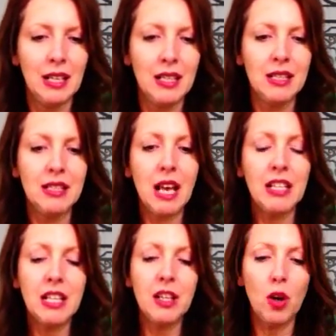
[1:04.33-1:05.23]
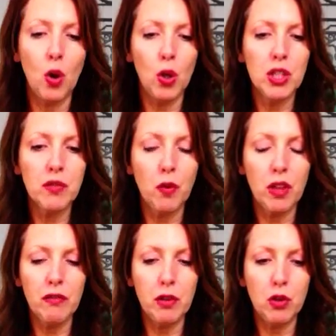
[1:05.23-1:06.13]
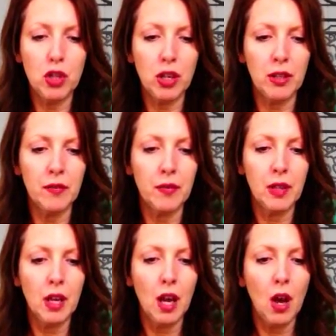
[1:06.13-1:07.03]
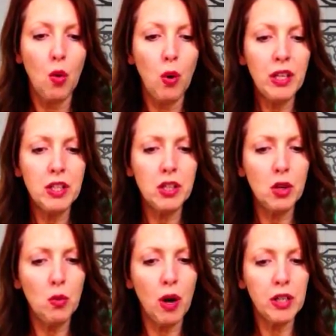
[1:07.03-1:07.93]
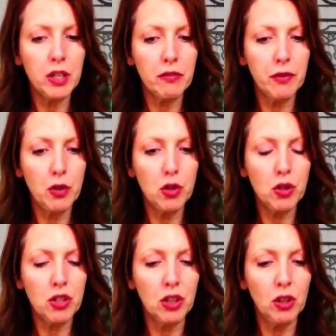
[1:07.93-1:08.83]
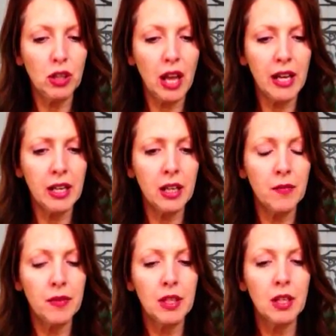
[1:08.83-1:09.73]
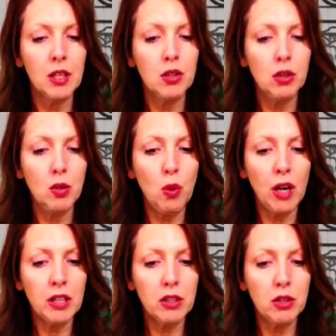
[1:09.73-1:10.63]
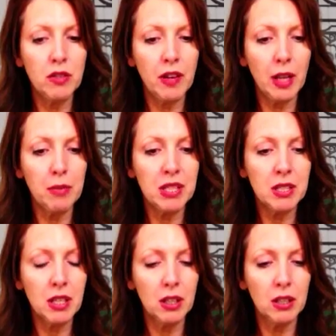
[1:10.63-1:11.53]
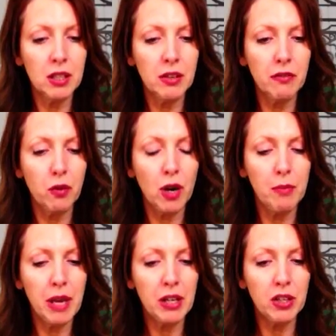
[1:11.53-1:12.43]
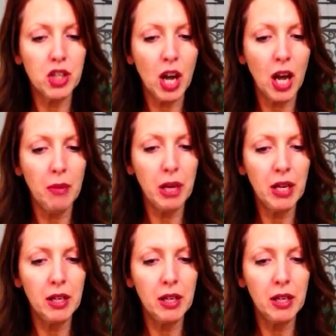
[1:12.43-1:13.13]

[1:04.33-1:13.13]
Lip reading: Setting goals for the future. What do you want your future to look like? Do you want to develop skills for a better job?